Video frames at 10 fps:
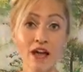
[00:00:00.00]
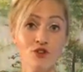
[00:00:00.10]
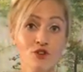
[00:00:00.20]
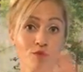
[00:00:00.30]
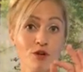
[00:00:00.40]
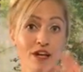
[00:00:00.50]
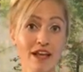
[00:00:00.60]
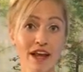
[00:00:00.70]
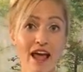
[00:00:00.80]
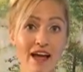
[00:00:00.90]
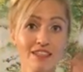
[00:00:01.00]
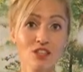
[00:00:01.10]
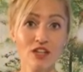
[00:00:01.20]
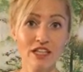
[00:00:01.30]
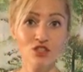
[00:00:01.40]
and you're putting an
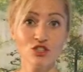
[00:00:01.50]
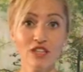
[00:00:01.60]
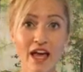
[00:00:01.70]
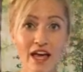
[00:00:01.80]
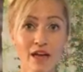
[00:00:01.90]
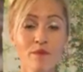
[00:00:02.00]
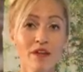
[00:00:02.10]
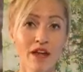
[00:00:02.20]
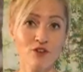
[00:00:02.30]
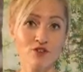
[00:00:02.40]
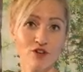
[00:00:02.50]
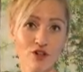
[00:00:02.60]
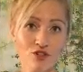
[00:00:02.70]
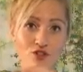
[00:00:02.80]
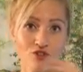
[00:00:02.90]
X on each day, and you
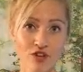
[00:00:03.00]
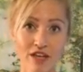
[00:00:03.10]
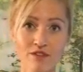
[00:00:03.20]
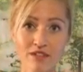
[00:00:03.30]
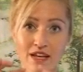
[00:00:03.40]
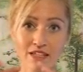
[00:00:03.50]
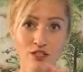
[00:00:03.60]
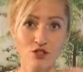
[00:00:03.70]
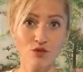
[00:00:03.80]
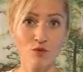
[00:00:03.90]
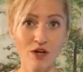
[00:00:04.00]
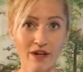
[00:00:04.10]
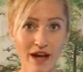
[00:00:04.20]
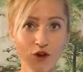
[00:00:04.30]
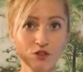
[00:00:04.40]
start a streak of days that you
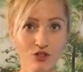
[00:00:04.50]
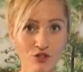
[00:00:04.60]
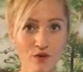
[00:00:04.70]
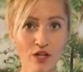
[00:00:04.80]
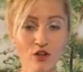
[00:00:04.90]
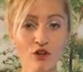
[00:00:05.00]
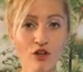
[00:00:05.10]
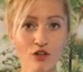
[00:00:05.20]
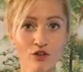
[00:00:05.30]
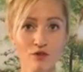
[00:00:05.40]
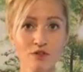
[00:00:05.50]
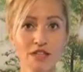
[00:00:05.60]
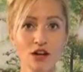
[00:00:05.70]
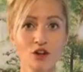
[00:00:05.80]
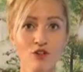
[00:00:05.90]
work out, and you're doing good,
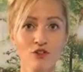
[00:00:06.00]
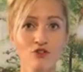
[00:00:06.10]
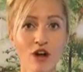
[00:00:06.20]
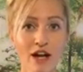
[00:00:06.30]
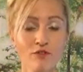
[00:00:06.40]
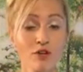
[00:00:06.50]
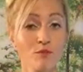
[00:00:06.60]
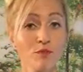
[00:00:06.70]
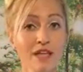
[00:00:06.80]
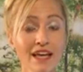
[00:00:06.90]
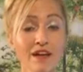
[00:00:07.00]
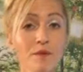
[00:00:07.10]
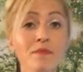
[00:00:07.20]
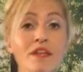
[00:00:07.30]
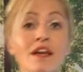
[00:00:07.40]
you're staying on your track for your
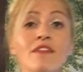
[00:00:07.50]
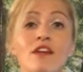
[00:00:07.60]
plan,